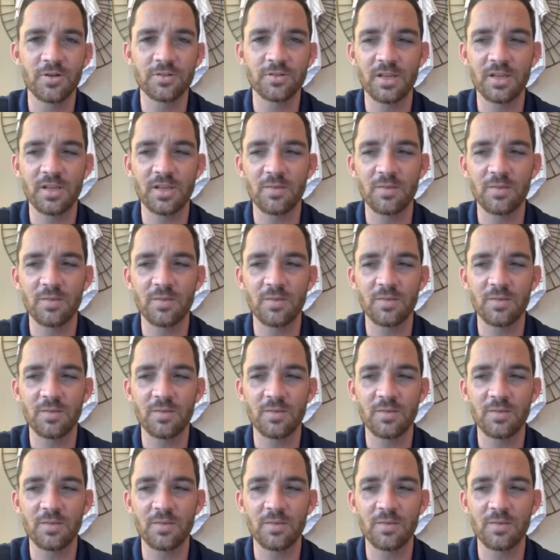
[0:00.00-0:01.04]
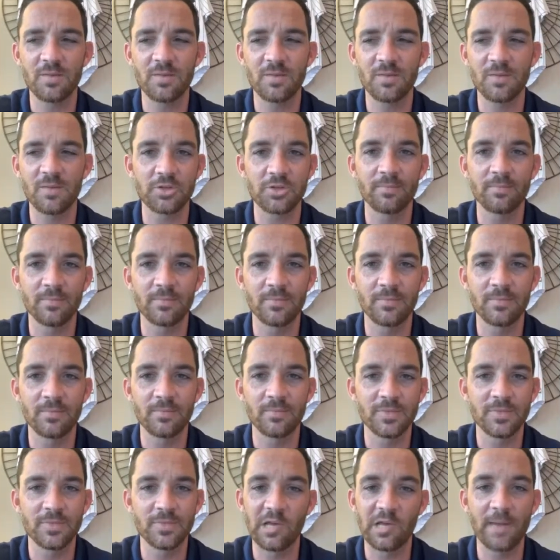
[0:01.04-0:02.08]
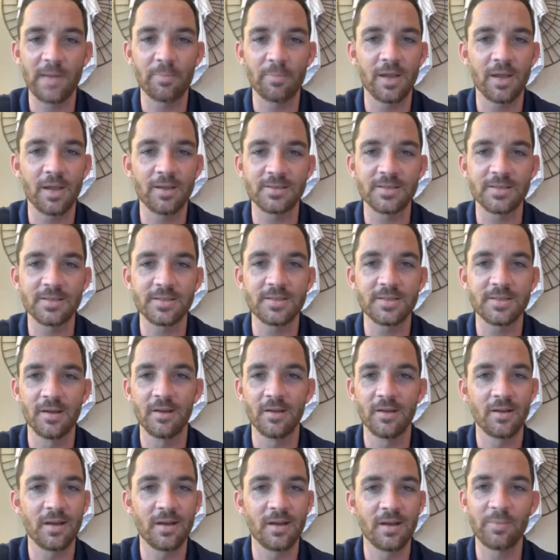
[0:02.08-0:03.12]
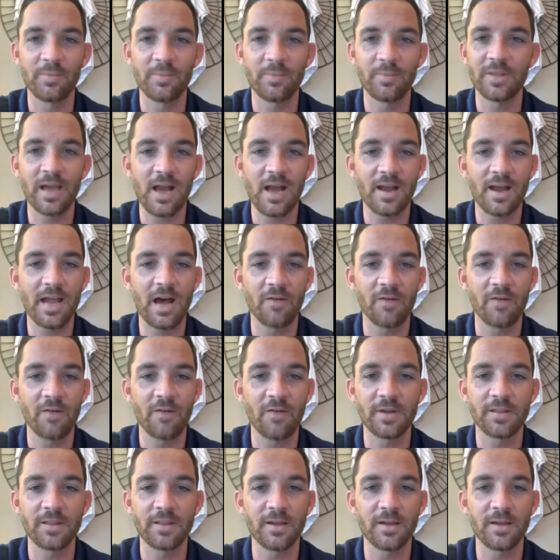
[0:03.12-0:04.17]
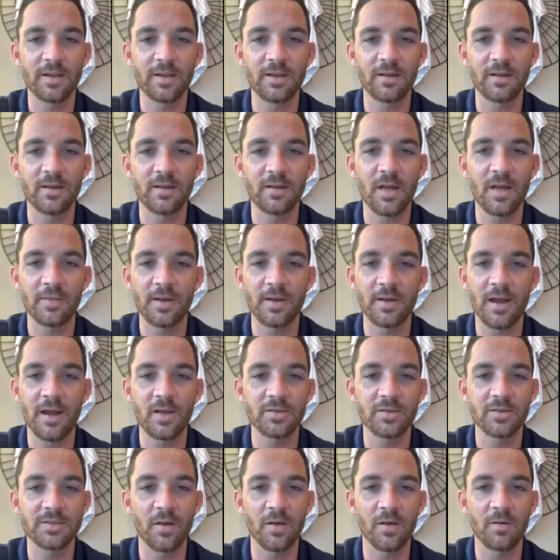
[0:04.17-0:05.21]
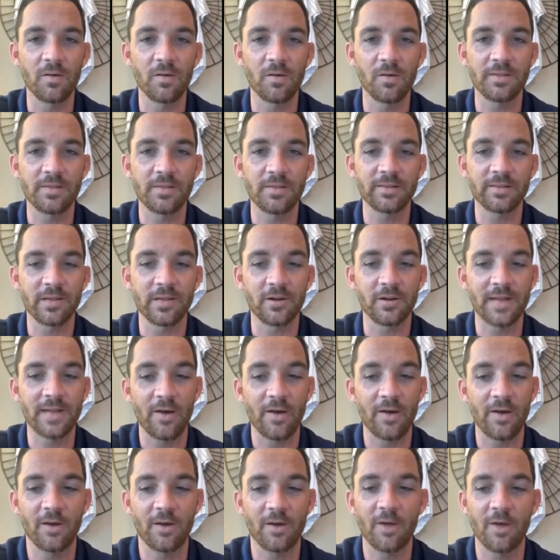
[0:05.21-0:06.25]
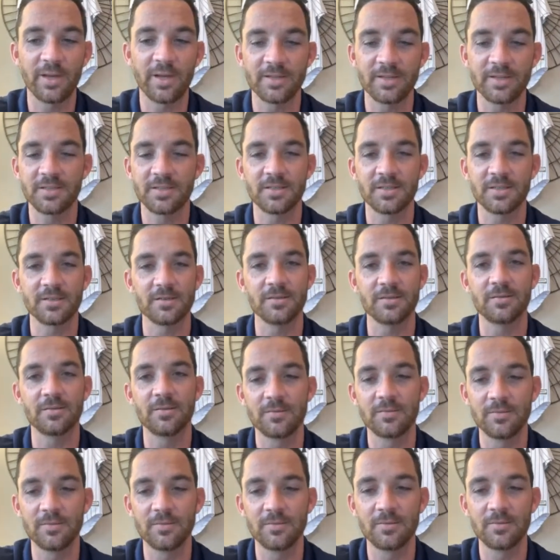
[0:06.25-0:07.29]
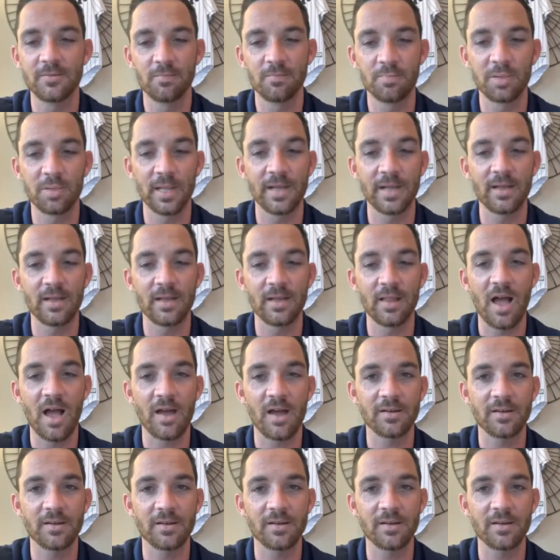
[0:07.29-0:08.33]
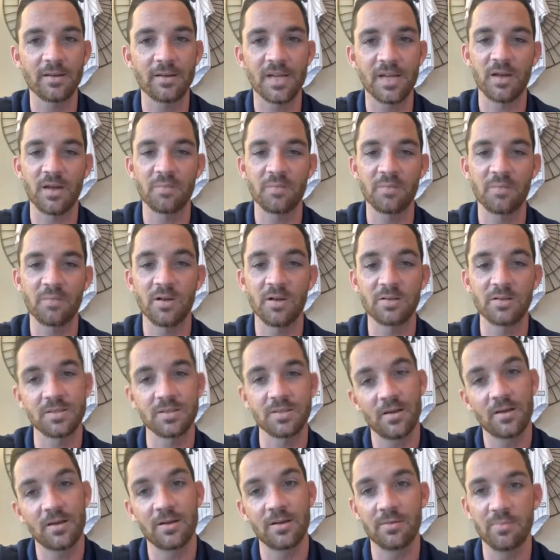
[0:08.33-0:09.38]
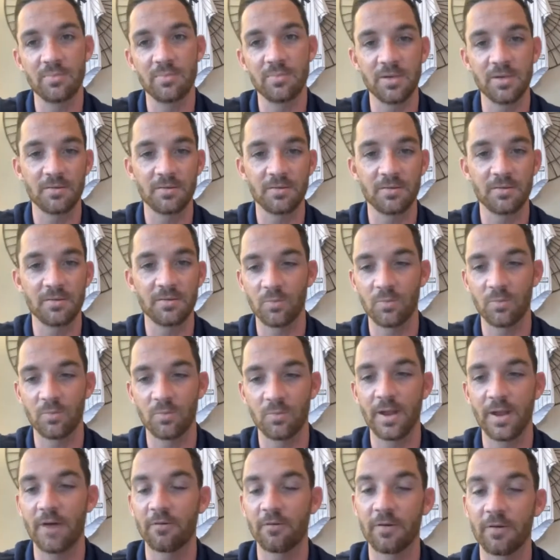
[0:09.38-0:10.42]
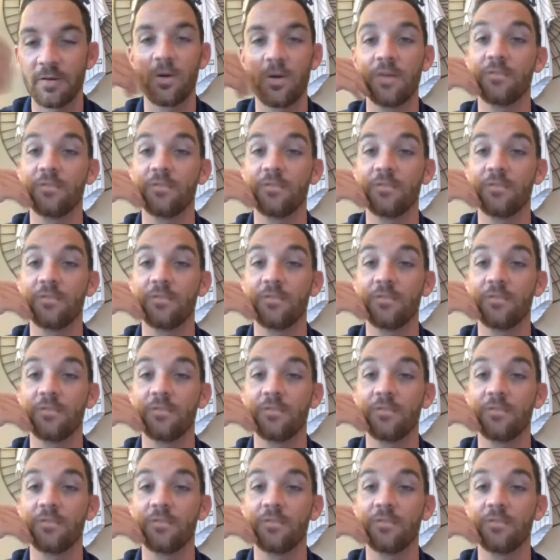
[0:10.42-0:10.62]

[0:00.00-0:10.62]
I think they traded him. So that means, they got Calvin Ridley and nothing else. So I think they're counting on Pitts to play a lot and catch a lot of balls. So that could work out really well for you.